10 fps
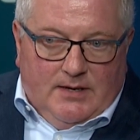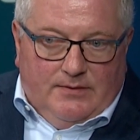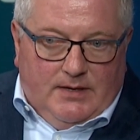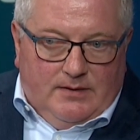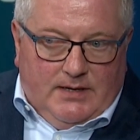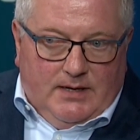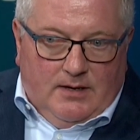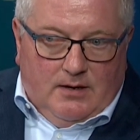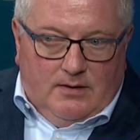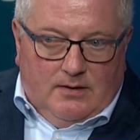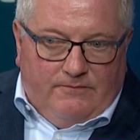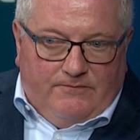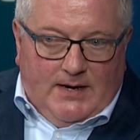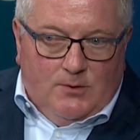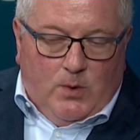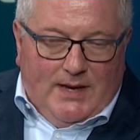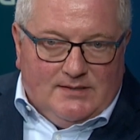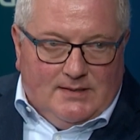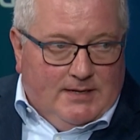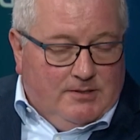they find
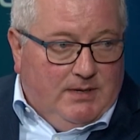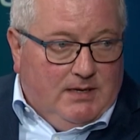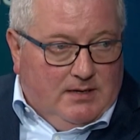ways not to be